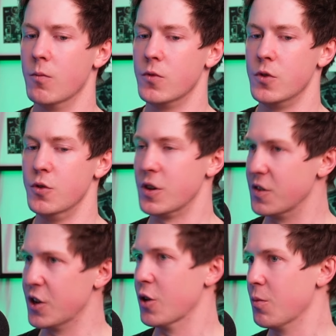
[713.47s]
you can
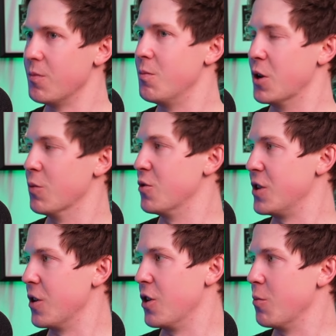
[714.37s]
still build
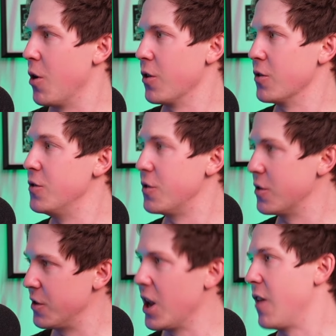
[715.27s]
machine learning models. You can
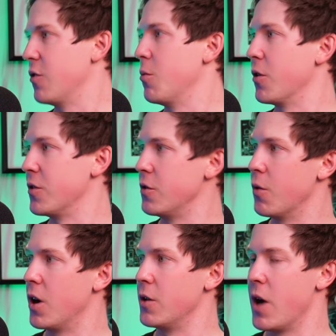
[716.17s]
still have a modern
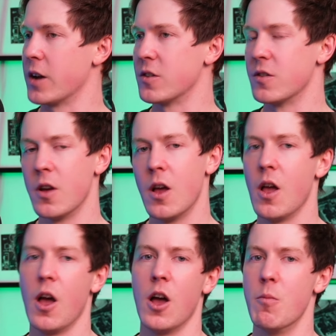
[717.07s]
UI UX.
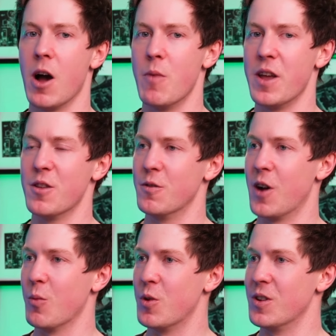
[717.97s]
It might make the
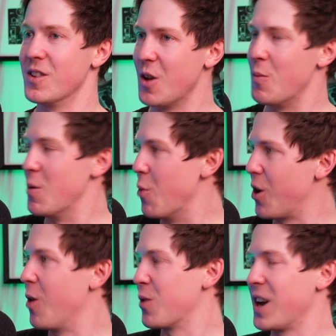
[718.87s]
development a bit more
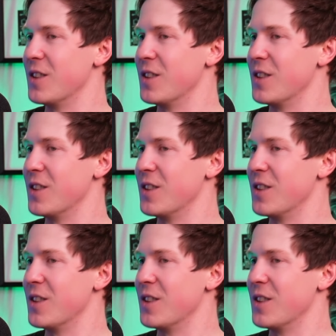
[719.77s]
complicated